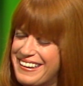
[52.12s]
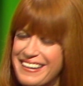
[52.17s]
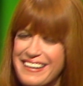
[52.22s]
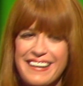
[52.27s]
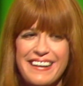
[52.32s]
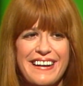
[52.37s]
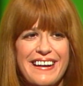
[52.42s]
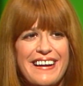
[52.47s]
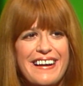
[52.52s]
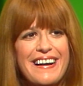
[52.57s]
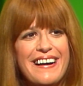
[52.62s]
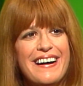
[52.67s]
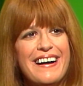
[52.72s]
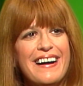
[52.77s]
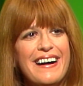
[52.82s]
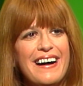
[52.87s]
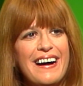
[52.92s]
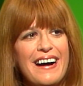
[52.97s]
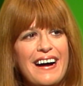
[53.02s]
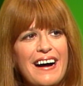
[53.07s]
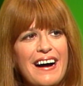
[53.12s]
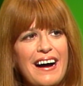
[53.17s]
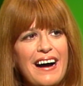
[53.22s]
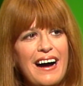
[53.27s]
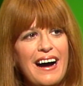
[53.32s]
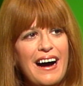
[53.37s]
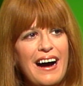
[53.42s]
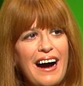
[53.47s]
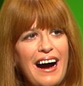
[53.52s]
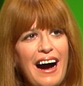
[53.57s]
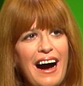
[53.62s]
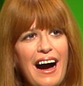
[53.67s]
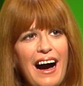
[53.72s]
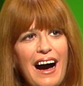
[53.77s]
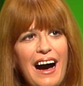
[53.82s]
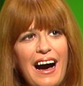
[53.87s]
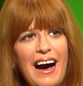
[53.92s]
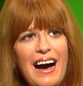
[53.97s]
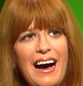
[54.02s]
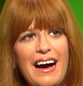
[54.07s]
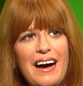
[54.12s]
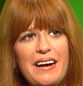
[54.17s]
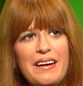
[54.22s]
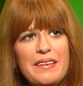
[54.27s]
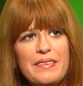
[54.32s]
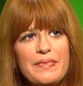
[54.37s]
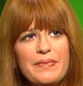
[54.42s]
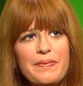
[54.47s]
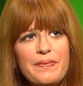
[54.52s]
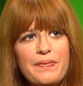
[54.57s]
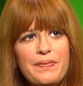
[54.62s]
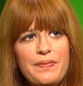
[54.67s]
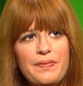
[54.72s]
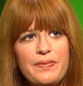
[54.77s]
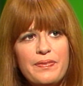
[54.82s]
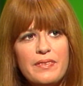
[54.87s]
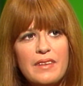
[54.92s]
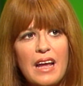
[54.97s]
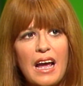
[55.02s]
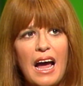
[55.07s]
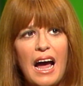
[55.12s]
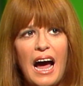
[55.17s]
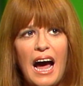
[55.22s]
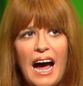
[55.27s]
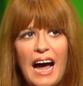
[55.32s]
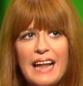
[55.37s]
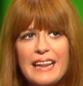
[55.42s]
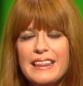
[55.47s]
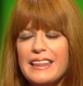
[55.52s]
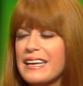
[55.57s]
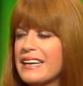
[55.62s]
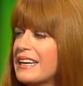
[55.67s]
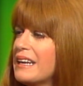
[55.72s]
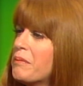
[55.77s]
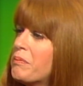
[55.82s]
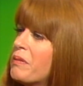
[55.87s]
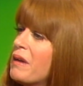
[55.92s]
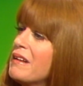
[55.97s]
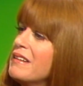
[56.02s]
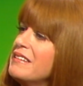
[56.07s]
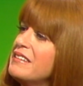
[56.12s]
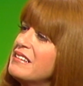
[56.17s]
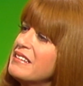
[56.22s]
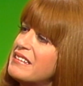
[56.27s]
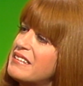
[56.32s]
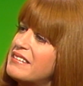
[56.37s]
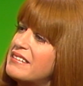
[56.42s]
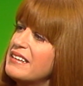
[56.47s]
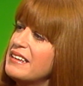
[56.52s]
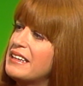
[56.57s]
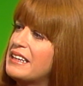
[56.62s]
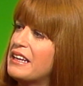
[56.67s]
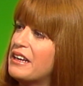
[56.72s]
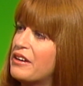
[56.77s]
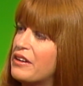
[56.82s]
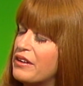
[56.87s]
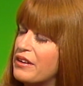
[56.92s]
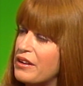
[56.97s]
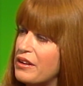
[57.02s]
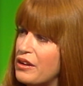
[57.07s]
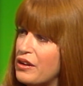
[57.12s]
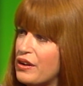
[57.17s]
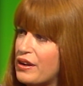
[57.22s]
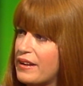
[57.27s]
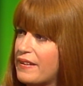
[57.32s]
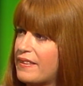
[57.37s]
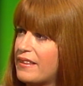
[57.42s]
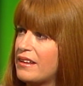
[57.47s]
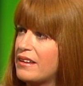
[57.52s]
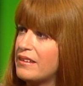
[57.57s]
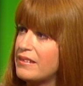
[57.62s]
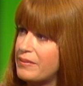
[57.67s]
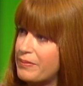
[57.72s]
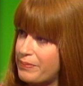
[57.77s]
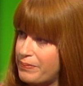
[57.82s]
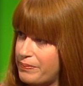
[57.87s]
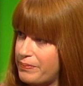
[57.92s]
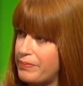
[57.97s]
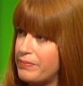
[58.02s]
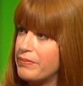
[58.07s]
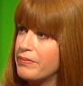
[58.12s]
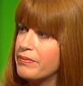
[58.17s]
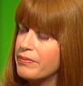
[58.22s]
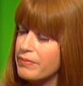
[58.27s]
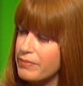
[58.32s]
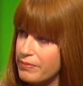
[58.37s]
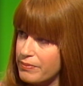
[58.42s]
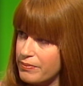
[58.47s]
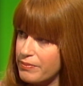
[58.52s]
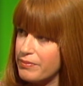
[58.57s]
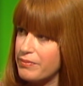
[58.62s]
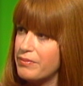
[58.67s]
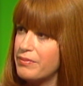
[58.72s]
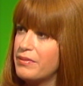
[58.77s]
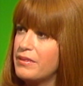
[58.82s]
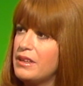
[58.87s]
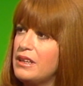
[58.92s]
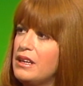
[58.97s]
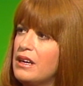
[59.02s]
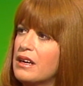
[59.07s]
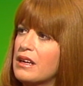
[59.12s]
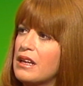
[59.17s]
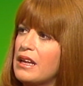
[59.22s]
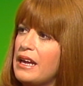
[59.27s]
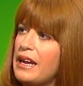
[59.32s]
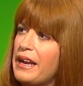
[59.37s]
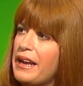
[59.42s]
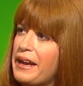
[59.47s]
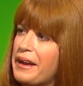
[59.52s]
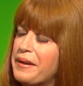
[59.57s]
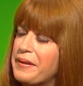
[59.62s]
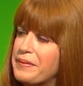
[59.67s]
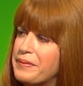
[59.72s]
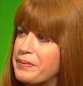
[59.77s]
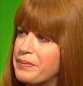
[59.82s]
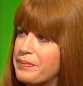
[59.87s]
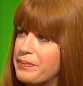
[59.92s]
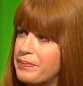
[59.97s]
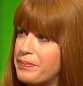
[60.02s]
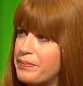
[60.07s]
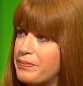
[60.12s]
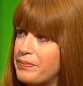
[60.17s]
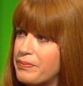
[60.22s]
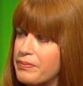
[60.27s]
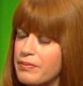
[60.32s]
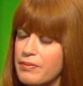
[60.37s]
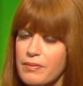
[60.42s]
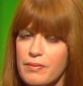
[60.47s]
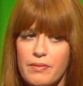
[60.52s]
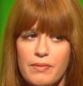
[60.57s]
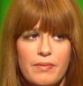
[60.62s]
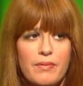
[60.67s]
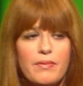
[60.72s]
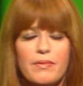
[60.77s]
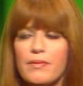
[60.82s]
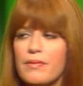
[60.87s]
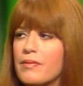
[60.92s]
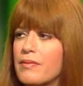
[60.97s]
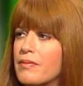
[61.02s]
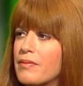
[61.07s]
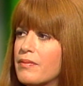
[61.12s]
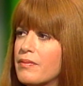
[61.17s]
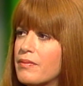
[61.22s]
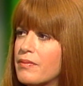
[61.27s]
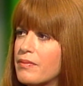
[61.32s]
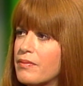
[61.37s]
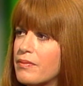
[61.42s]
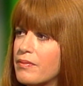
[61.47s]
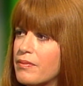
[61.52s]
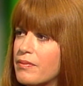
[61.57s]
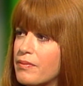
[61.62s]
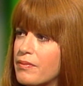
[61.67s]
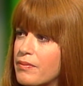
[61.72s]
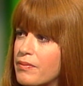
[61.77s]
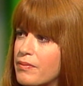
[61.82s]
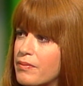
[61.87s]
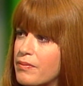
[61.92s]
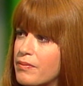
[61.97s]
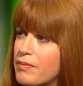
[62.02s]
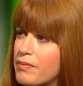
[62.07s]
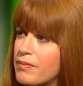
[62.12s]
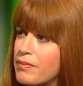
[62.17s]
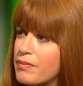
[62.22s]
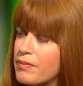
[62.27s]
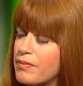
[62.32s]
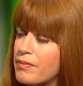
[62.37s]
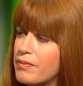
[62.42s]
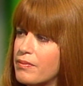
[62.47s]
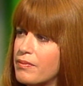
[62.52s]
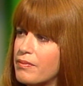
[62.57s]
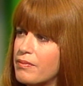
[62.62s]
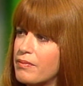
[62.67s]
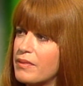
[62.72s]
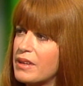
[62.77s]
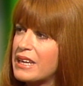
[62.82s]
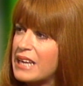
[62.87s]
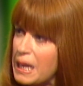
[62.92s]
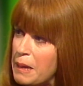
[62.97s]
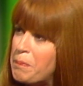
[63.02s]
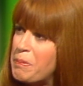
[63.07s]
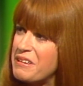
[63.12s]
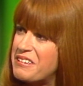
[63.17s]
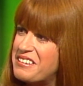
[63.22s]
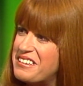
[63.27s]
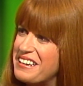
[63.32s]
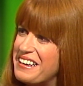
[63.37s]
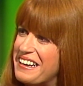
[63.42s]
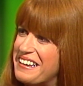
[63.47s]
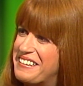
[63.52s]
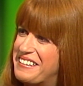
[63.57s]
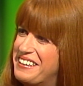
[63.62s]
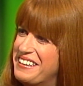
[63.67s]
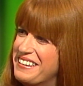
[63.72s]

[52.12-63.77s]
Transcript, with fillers: Yes. um, I think he'd probably just sit there and look at the young lady. You think so? You think he'd keep himself to he'd keep his the cell? Uh, keep his seat.